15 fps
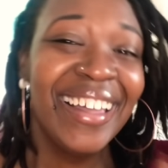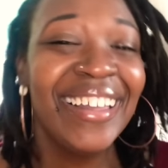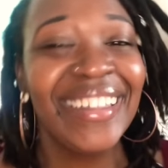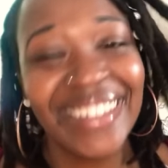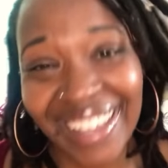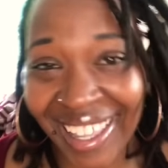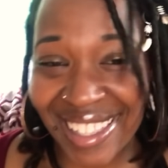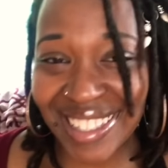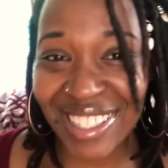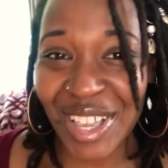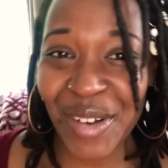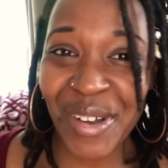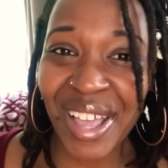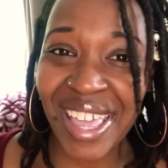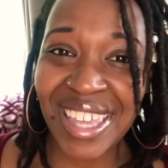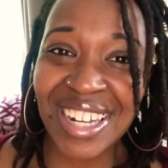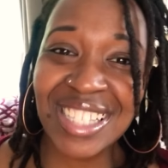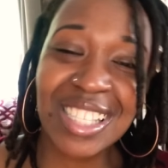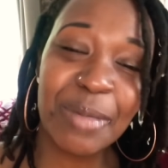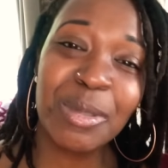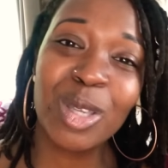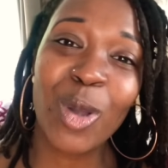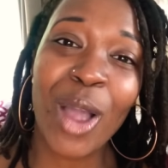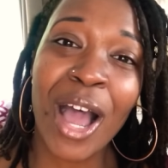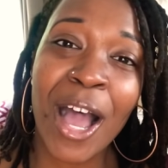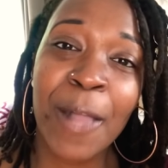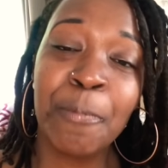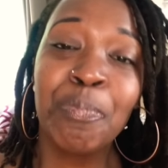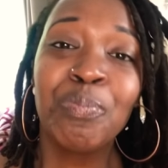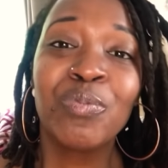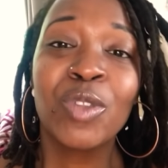Yes, go ahead and subscribe.